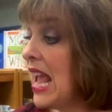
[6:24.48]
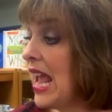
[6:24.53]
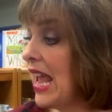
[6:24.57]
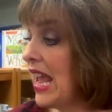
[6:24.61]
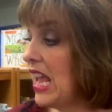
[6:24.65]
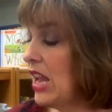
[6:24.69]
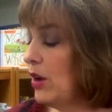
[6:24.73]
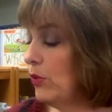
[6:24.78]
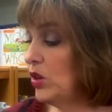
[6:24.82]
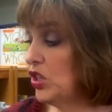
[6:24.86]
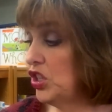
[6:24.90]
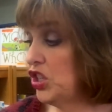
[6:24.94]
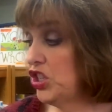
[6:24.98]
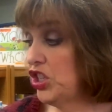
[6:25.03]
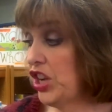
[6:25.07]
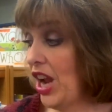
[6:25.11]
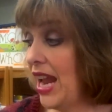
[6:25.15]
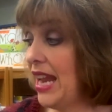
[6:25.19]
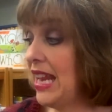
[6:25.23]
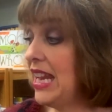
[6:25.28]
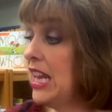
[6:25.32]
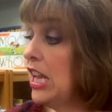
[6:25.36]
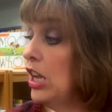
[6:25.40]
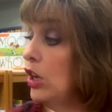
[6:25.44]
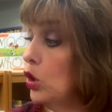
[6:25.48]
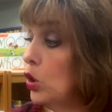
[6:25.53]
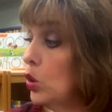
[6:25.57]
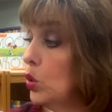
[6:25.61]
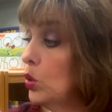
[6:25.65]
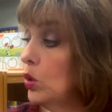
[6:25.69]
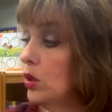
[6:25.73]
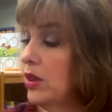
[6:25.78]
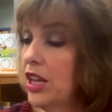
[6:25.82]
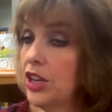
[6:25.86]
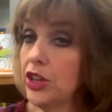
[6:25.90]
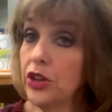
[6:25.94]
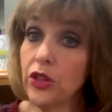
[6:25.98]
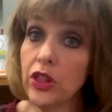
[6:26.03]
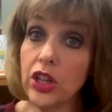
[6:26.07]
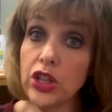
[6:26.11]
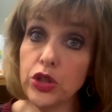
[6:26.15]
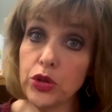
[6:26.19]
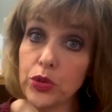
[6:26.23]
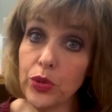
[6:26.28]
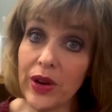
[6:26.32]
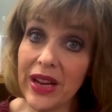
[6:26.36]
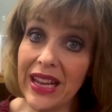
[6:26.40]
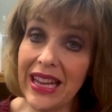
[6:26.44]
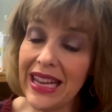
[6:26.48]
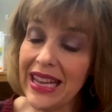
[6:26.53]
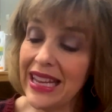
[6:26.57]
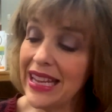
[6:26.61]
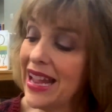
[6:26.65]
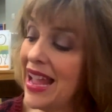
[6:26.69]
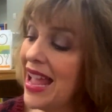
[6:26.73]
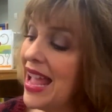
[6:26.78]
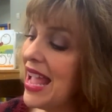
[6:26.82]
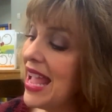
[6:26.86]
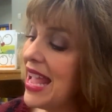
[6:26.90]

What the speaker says: It was shady and cool under the tree.